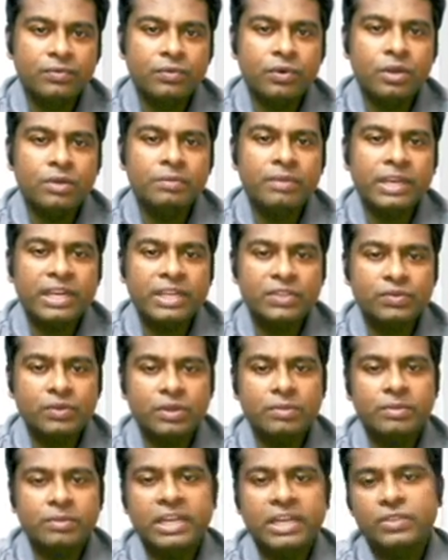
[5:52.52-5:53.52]
1 minus
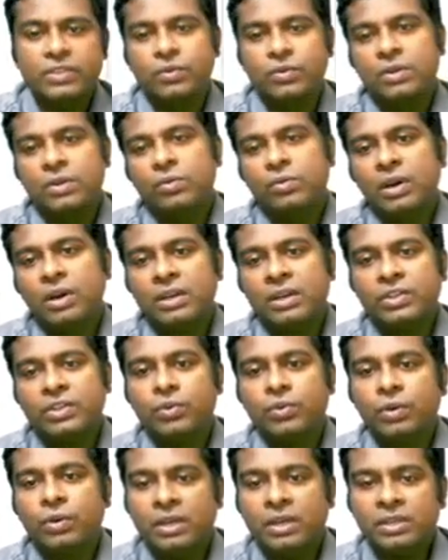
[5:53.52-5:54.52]
1 minus 1 1
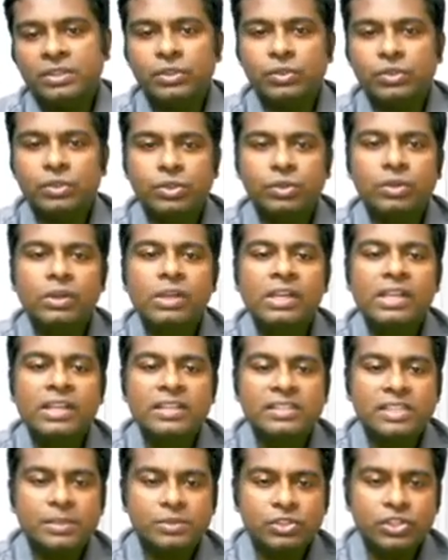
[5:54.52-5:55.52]
U1 U2.
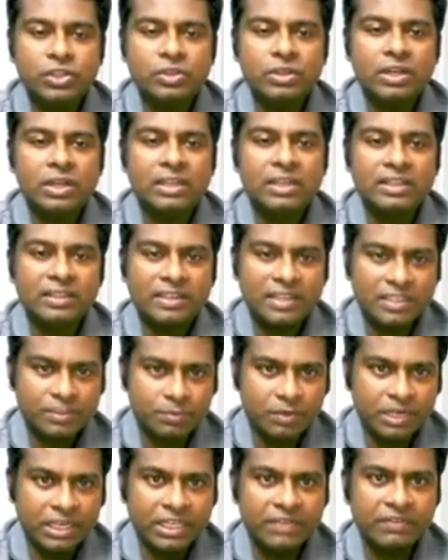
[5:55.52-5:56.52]
Substitute all the
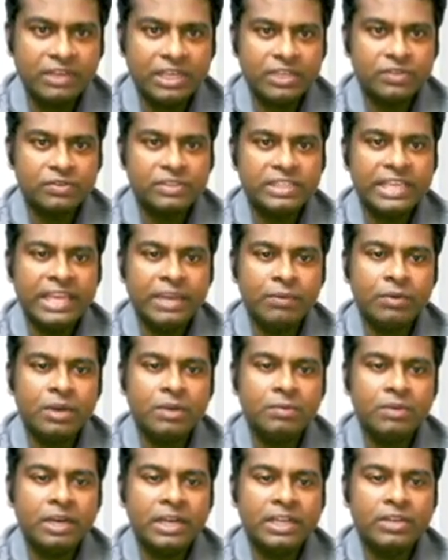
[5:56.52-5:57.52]
corresponding values.
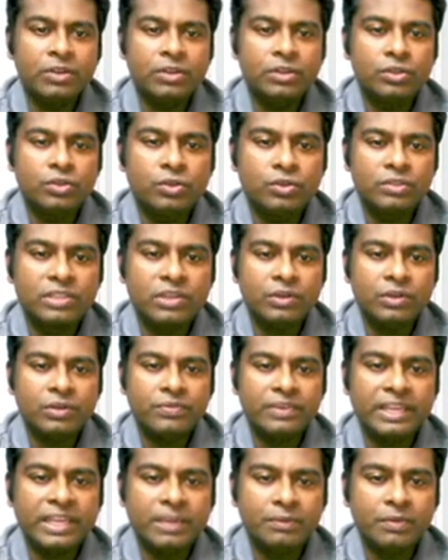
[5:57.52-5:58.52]
A1 bar equal to
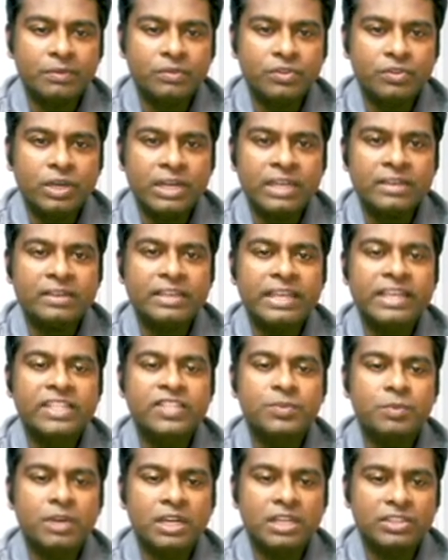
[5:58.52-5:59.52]
275 mm square,
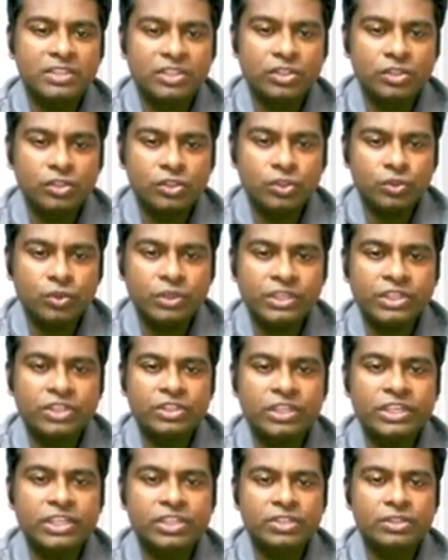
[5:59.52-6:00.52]
Young's modulus equal to 2 into
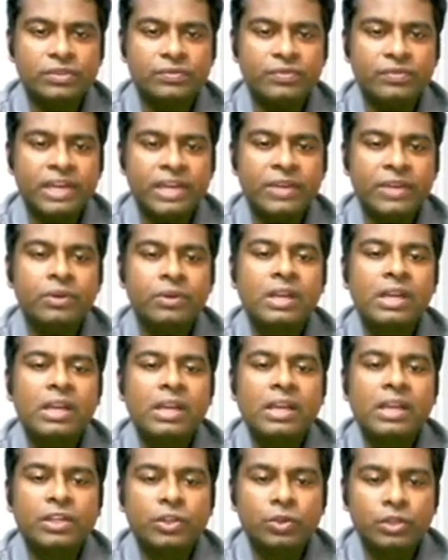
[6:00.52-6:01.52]
10 raised to 5
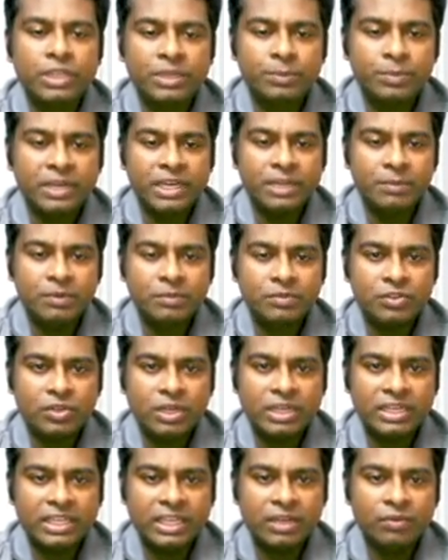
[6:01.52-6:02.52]
Newton per mm
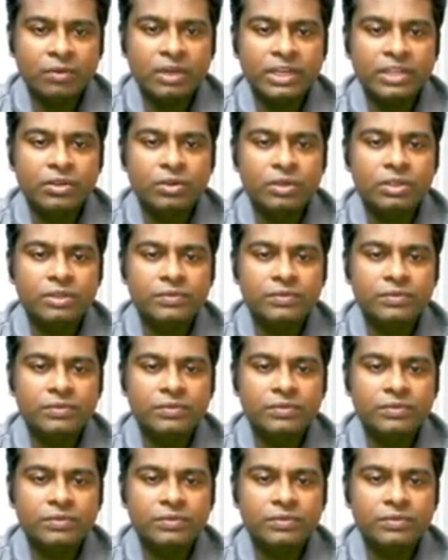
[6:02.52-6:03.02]
square, L1 equal to